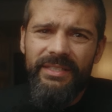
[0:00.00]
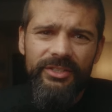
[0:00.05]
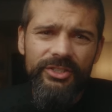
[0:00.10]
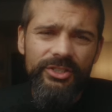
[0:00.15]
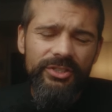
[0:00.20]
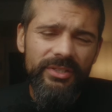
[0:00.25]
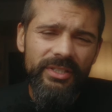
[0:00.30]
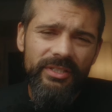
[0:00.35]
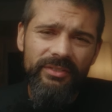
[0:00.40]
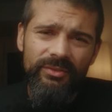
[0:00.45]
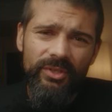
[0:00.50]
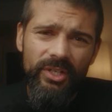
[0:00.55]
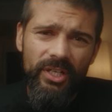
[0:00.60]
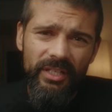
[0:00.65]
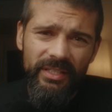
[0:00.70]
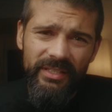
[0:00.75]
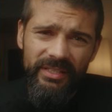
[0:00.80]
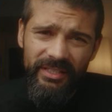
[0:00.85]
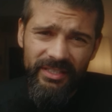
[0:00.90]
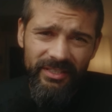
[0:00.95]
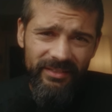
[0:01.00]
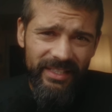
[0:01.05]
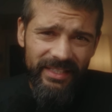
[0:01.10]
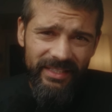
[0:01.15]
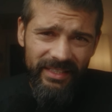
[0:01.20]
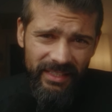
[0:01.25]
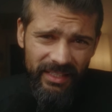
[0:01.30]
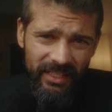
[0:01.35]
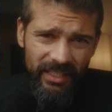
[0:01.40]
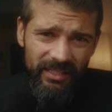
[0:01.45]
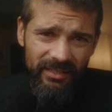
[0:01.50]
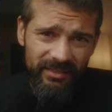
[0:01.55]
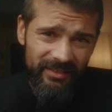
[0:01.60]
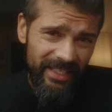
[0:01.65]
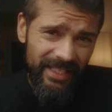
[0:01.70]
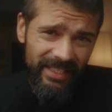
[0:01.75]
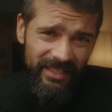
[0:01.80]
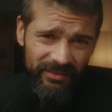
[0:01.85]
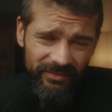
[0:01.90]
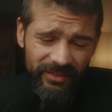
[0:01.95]
to shoot in RAW to correct the color
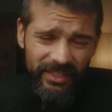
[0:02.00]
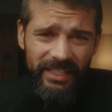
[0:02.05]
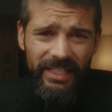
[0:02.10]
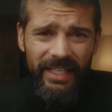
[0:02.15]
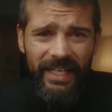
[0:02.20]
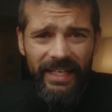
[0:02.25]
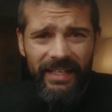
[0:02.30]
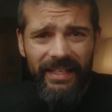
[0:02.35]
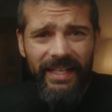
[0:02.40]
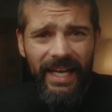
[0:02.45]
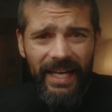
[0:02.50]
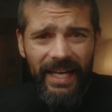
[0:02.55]
and the vignetting